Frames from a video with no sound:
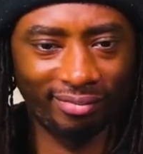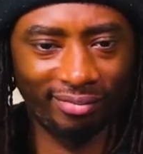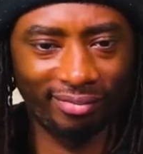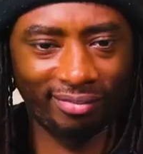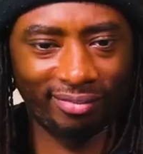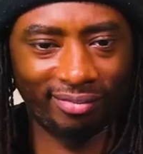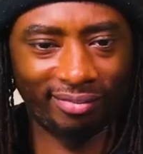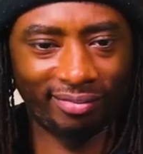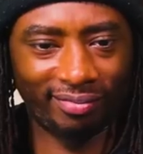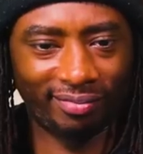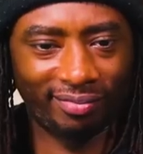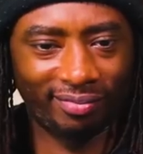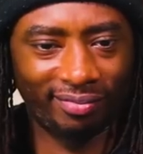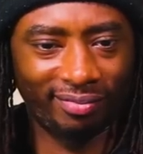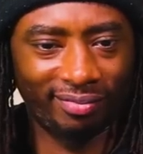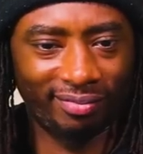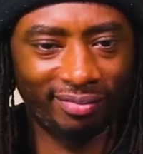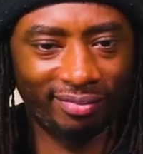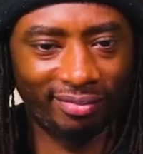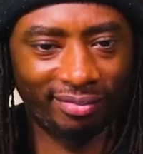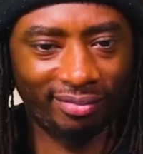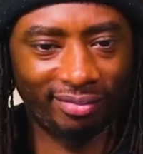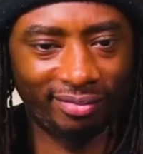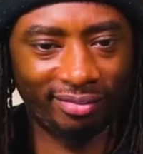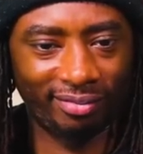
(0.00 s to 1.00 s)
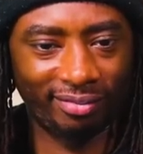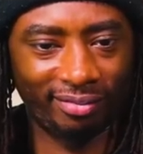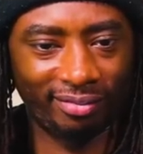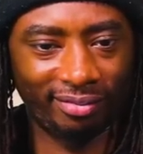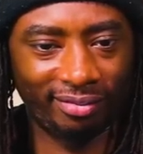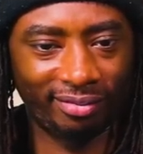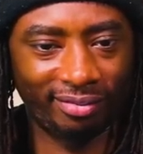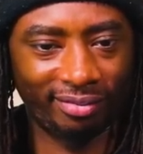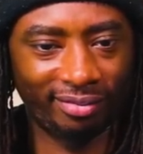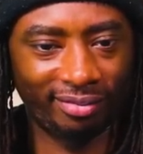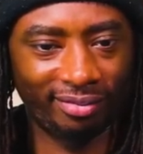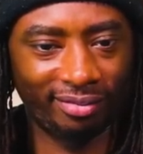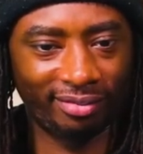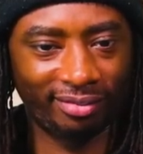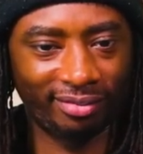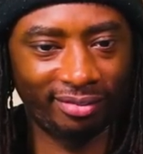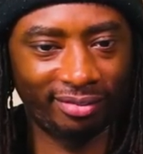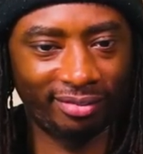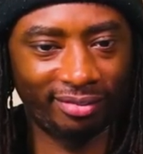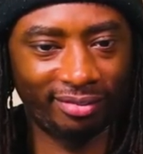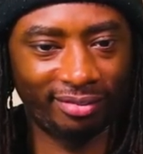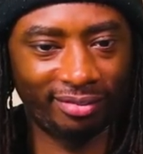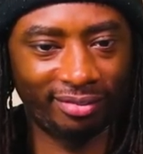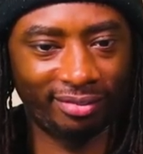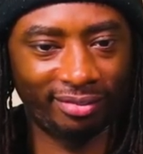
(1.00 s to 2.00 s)

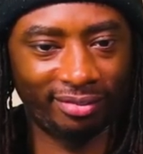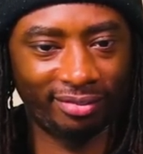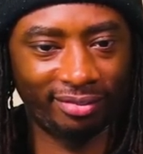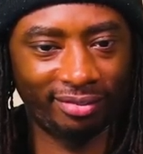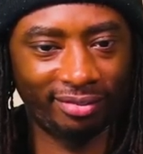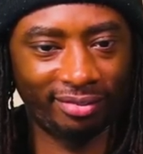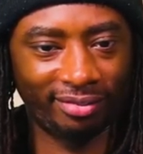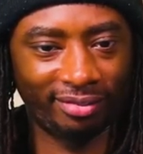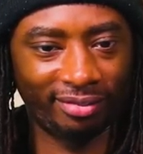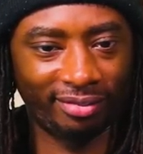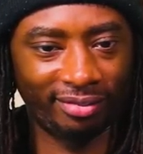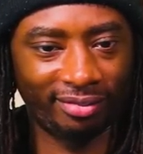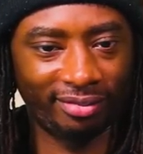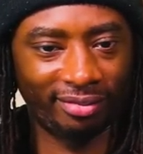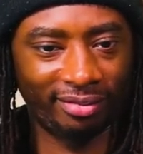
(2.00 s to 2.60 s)
(not speaking)